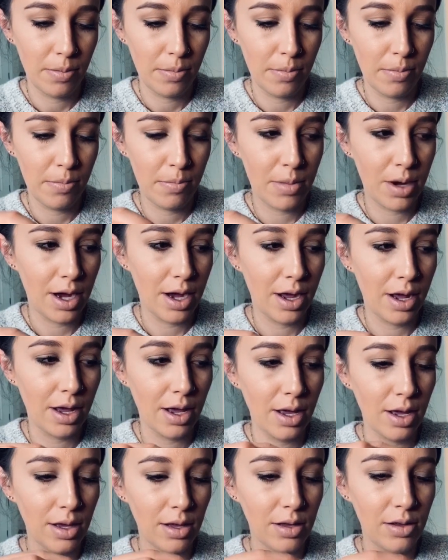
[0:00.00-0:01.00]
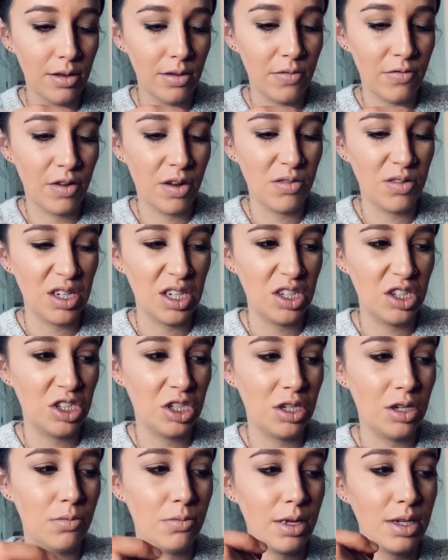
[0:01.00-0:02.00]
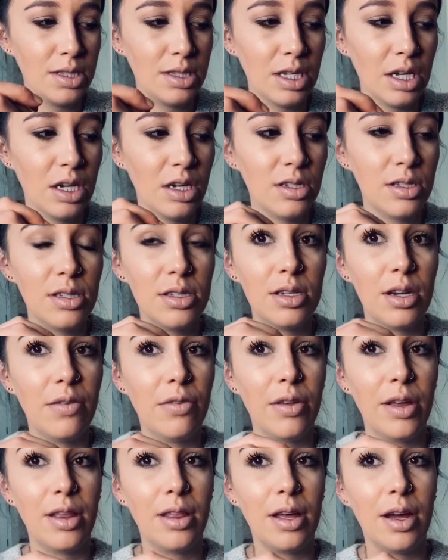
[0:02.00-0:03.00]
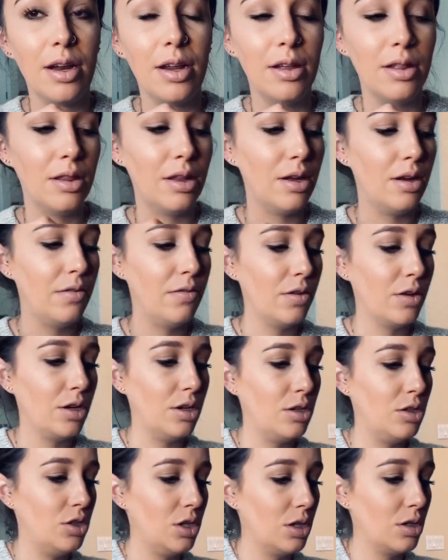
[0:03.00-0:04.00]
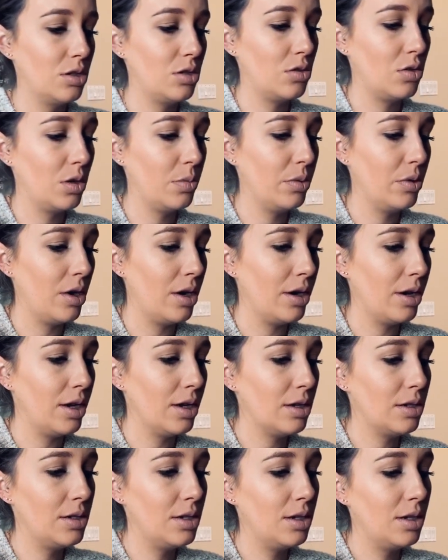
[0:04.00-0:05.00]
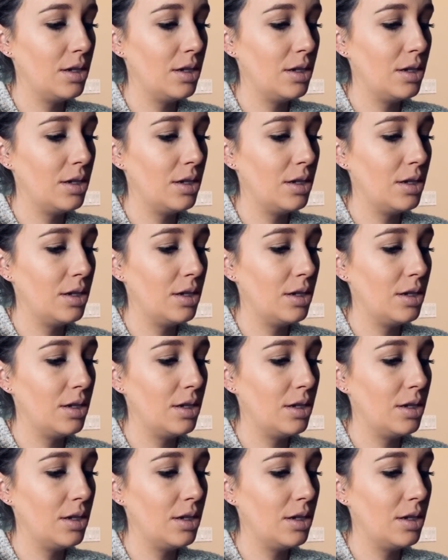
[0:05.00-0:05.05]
my foundation and mascaras and stuff like that, I love a good drugstore product.